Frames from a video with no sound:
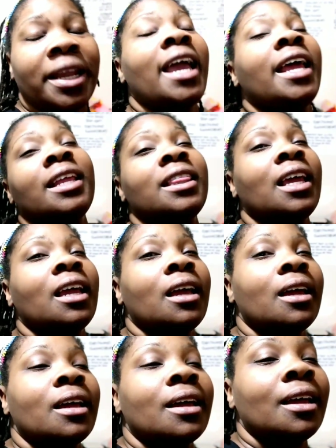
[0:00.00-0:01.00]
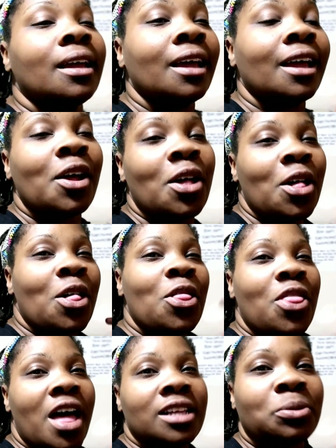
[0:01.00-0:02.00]
anything,
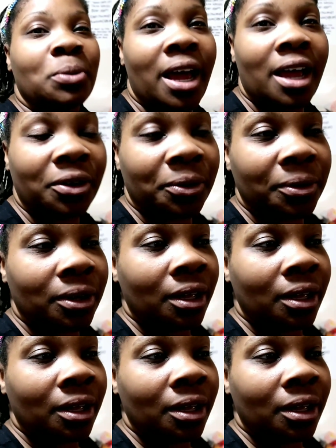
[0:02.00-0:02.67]
that's what I do.